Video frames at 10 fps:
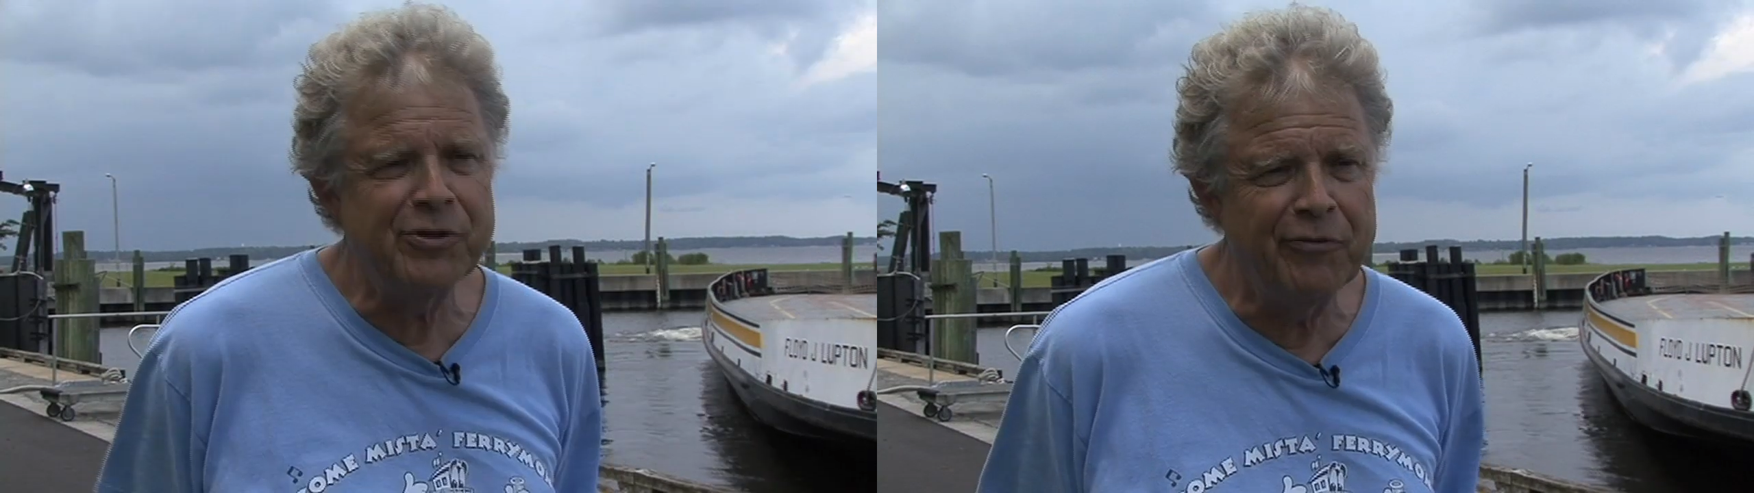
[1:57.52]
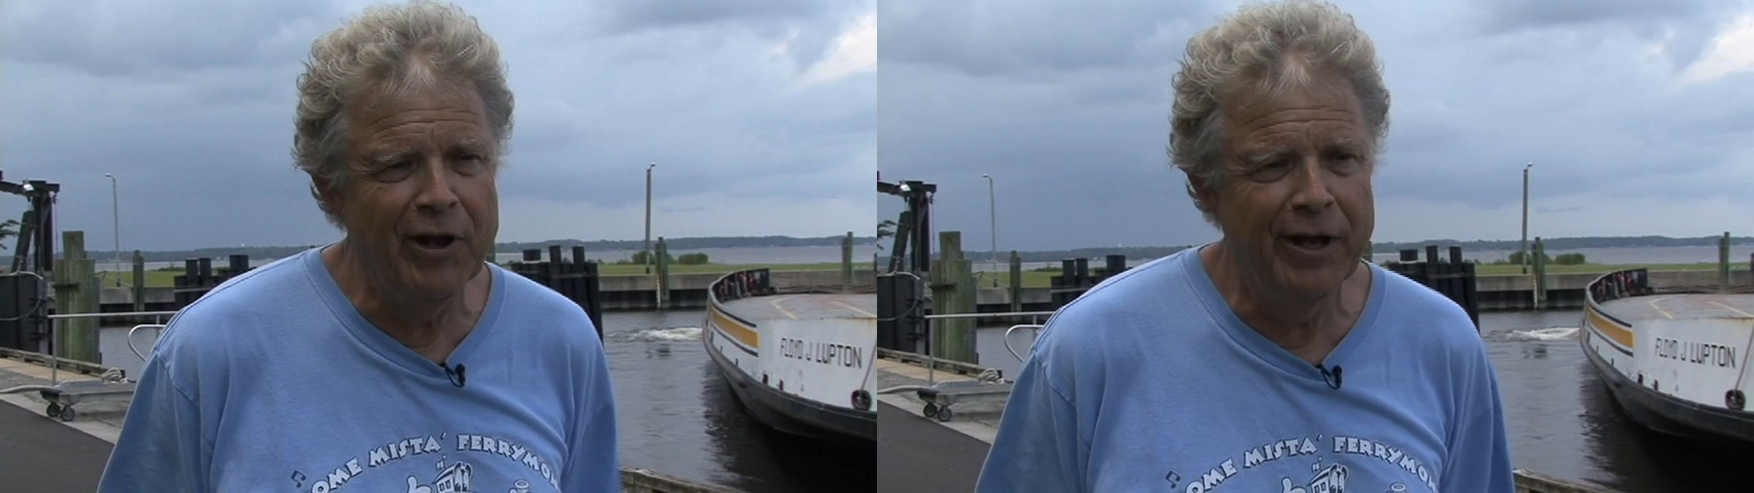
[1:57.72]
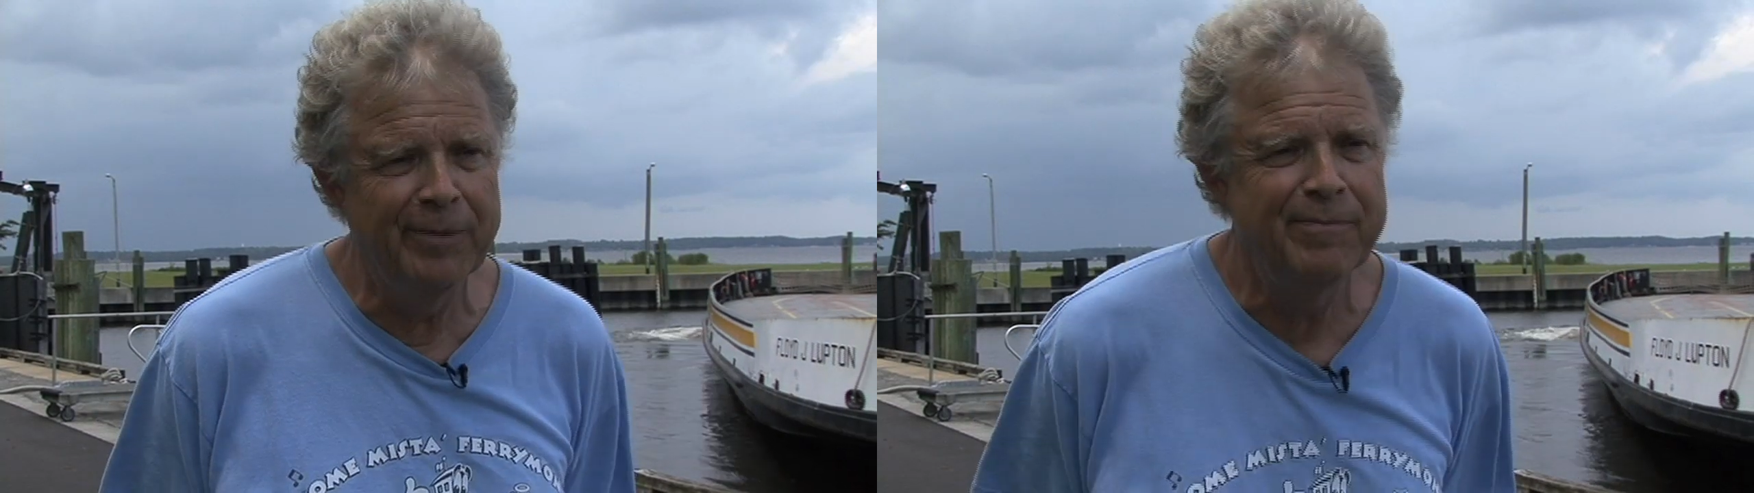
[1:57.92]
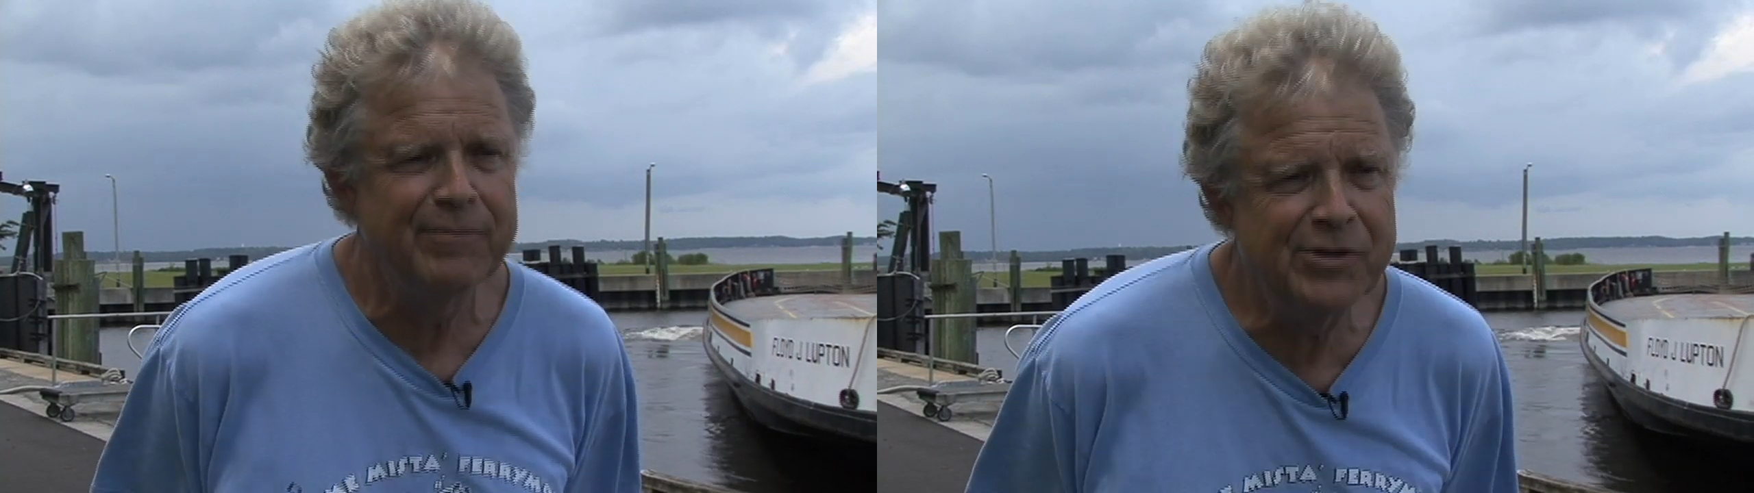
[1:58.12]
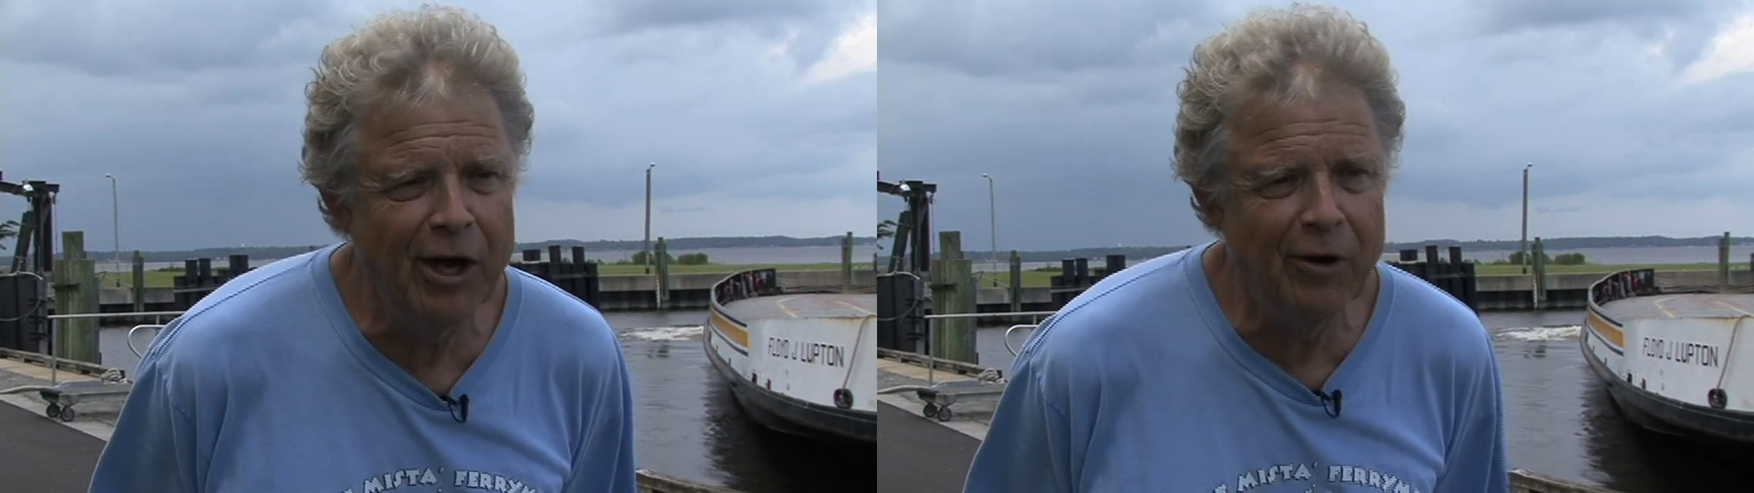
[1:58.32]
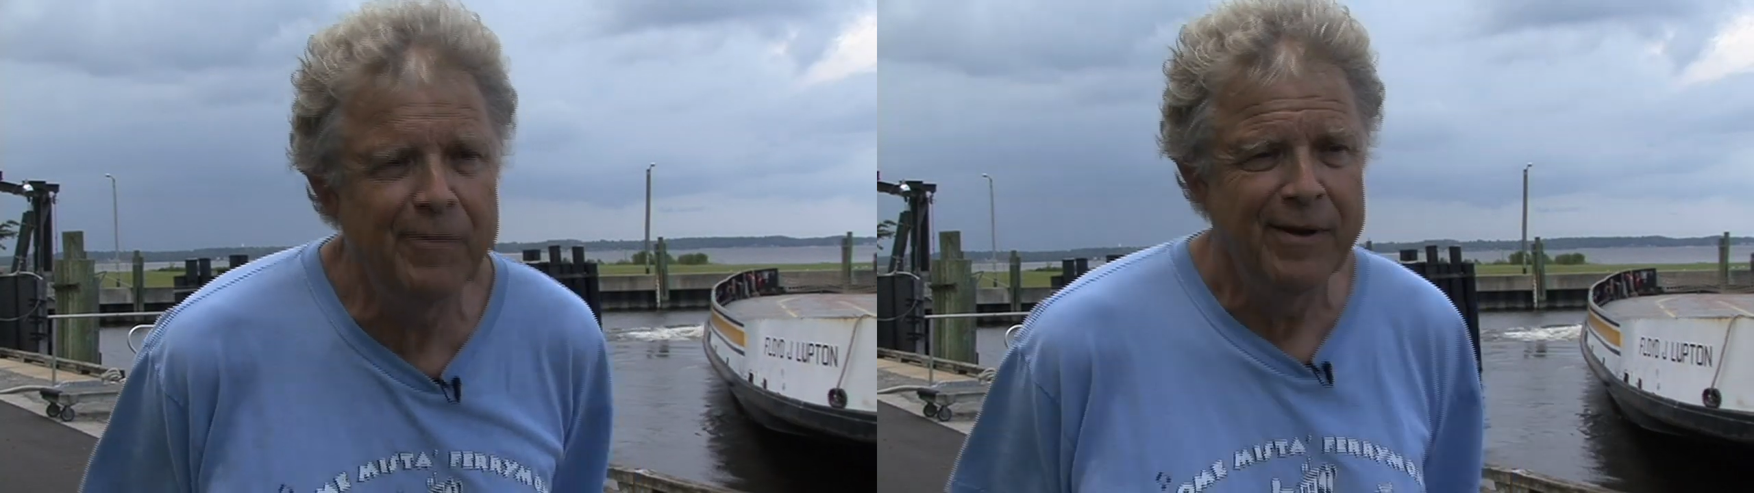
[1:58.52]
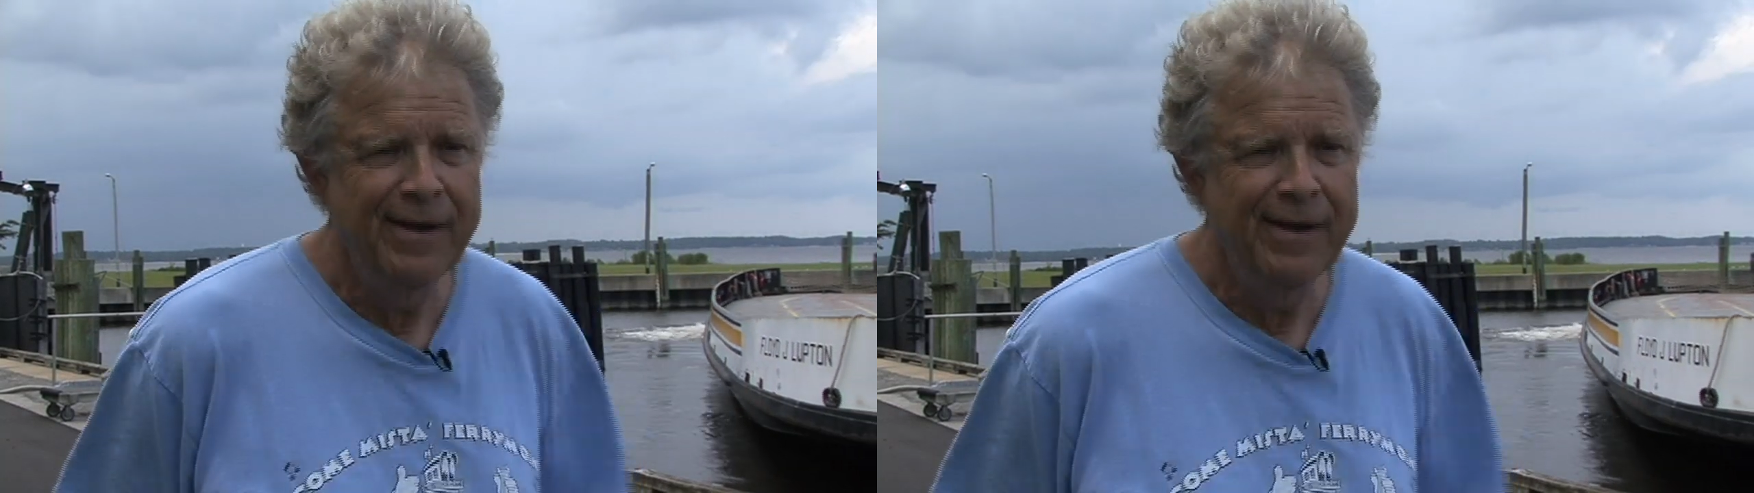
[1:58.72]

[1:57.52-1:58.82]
was flooded. So